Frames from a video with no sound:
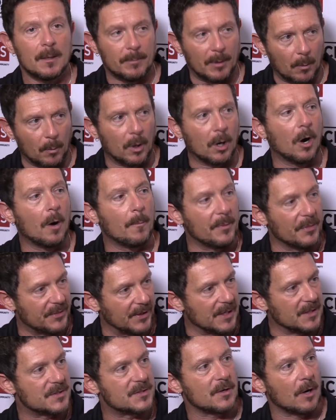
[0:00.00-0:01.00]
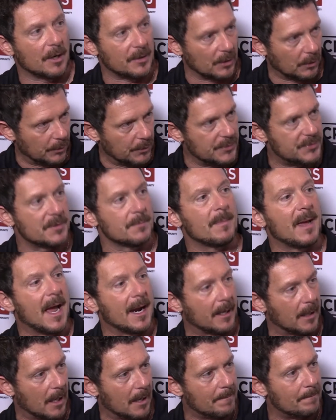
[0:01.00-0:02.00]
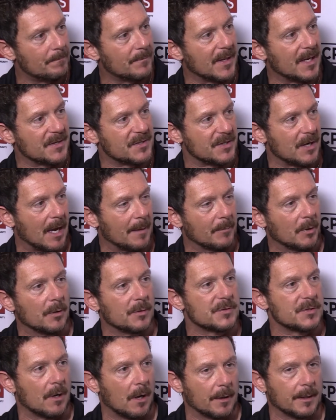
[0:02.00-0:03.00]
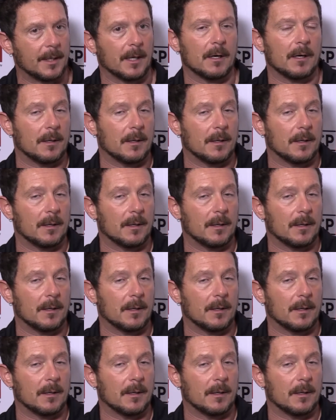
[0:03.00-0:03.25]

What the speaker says: But we're hoping things start to loosen back up as time goes on here,